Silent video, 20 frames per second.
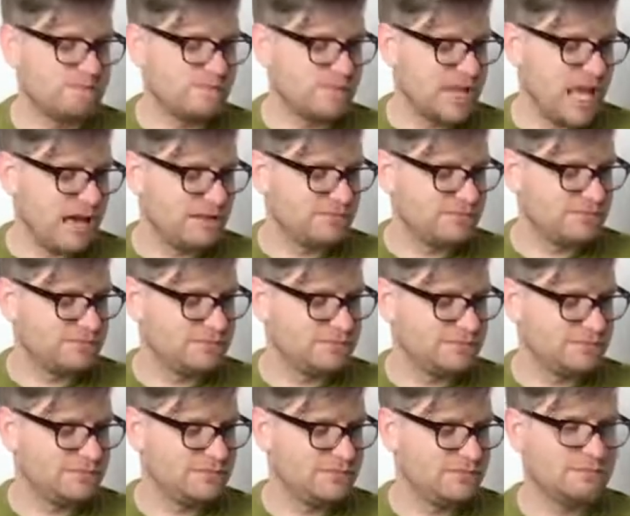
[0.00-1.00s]
Yeah.
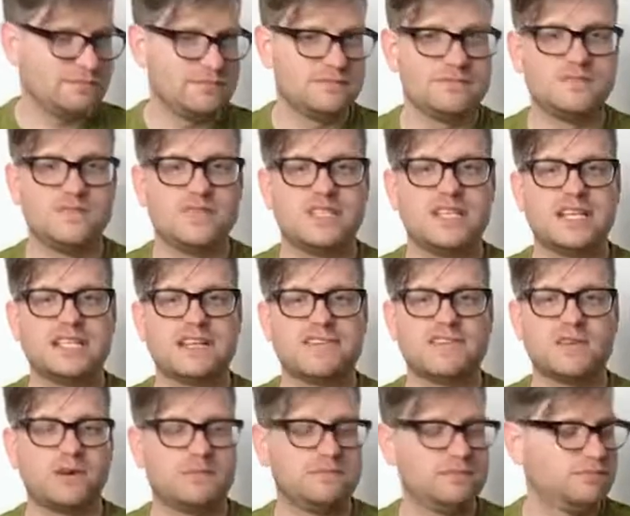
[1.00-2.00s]
Cheers,
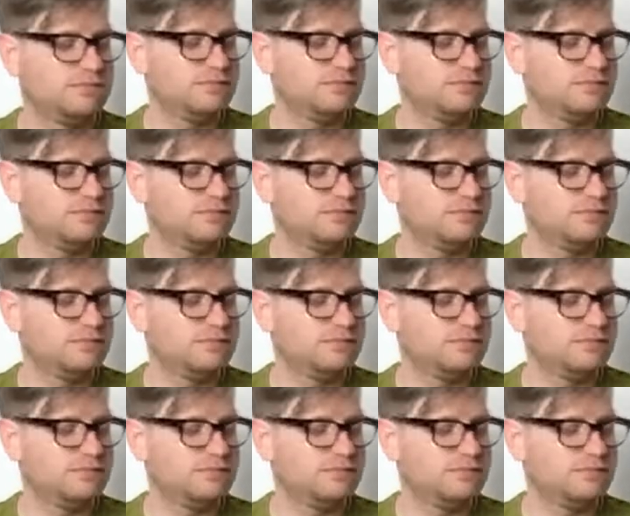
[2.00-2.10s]
everyone.